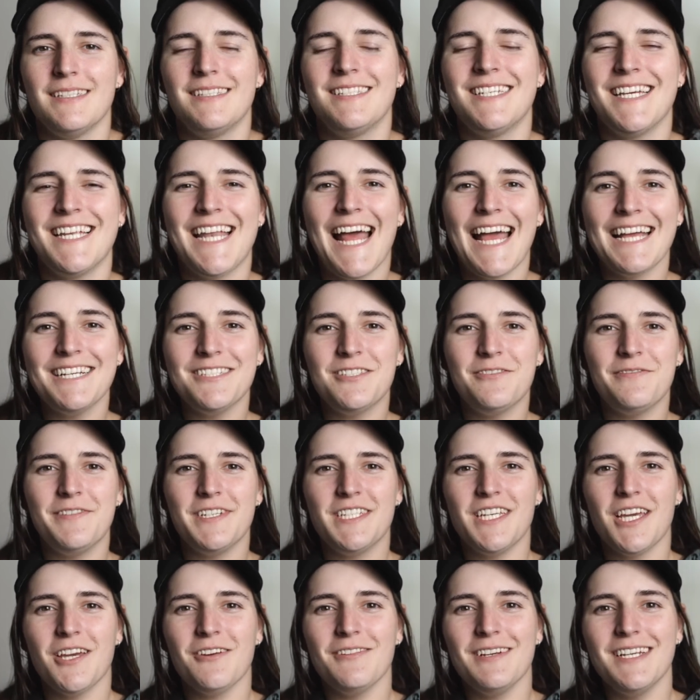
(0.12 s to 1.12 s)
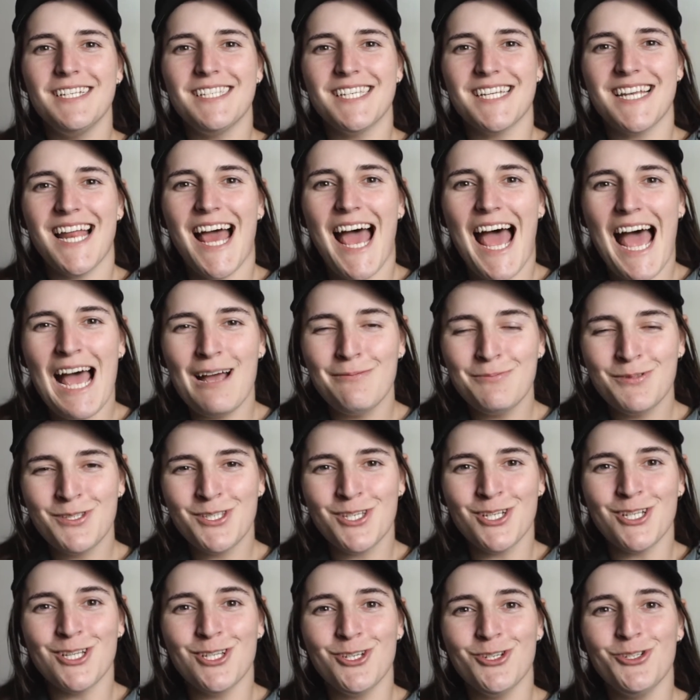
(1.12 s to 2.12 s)
Today's video is an
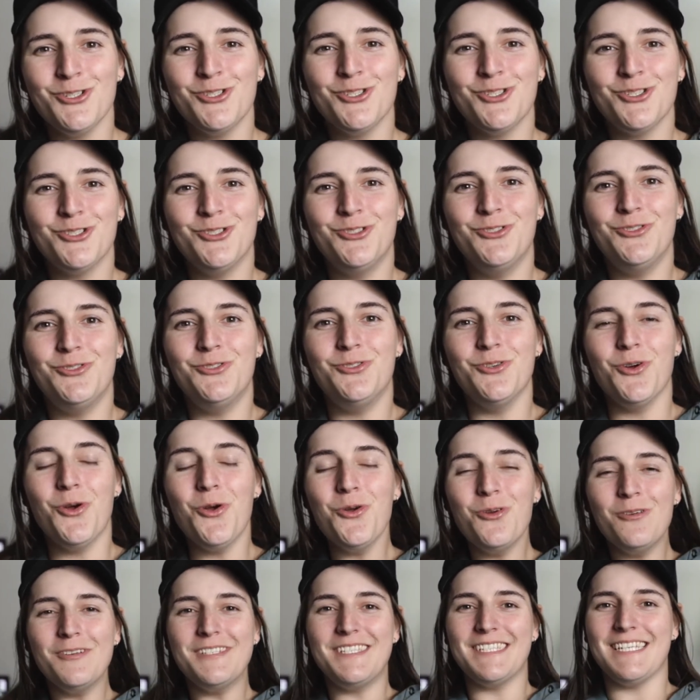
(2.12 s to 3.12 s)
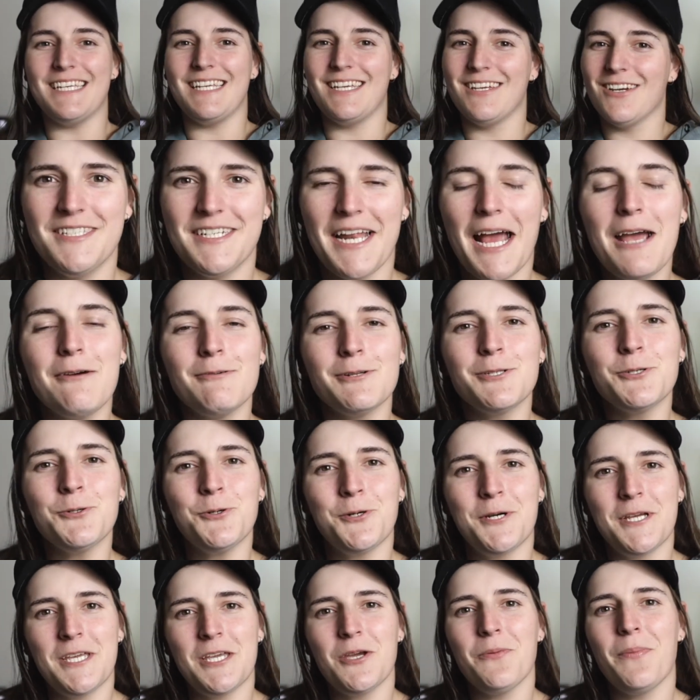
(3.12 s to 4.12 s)
absolute doozy. Today we're
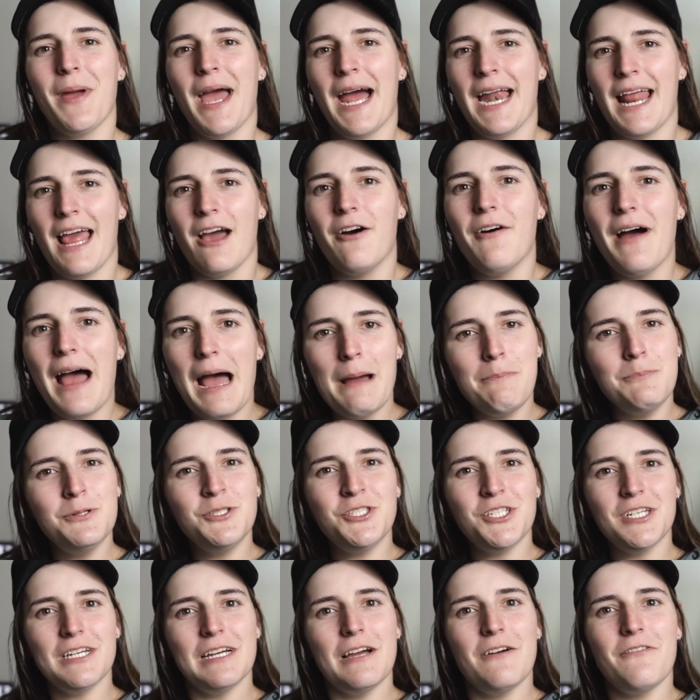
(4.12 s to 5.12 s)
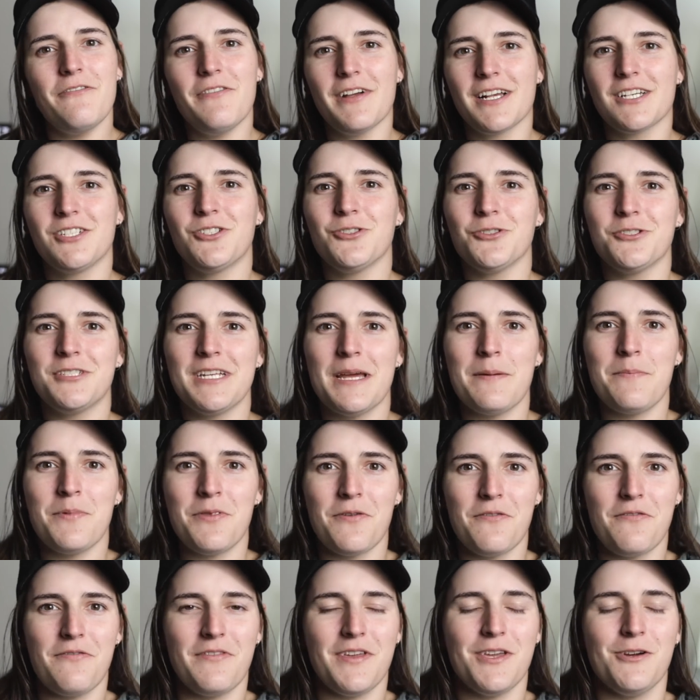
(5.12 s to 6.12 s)
talking about how aperture affects your depth
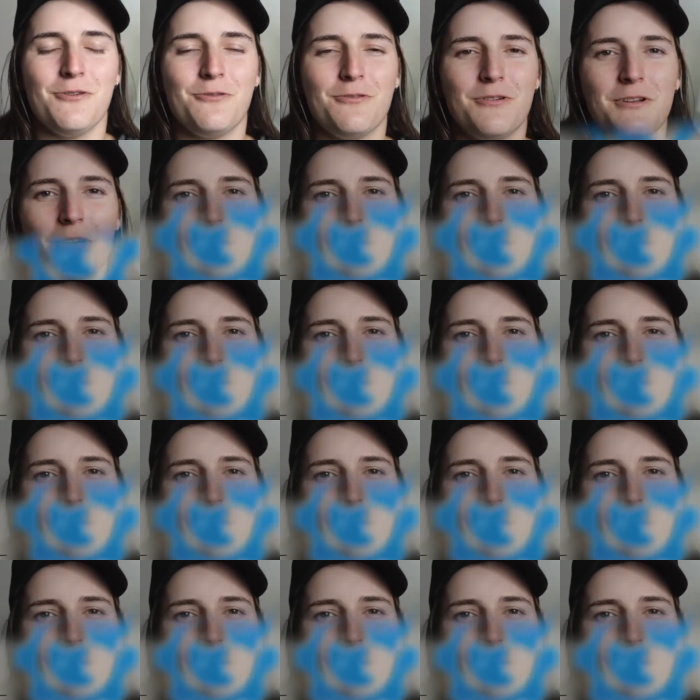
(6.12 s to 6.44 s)
of field.